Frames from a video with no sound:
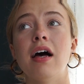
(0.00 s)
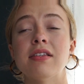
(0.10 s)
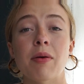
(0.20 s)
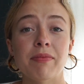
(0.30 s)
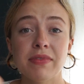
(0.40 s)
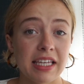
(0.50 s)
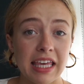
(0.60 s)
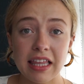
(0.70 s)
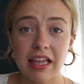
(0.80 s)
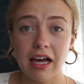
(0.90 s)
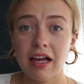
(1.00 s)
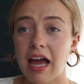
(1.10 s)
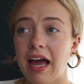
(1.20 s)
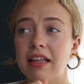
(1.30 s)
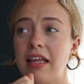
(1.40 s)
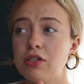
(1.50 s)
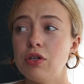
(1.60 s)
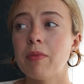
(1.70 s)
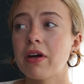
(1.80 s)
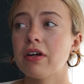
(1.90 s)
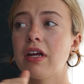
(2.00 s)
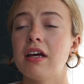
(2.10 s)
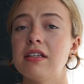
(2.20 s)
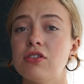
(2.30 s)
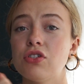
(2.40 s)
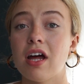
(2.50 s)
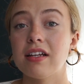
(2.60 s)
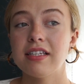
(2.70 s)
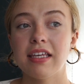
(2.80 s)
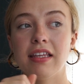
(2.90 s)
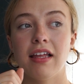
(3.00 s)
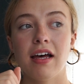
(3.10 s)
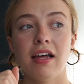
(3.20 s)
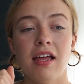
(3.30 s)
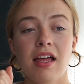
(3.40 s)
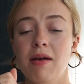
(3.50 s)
some tequila. I had like two margaritas, shot of tequila.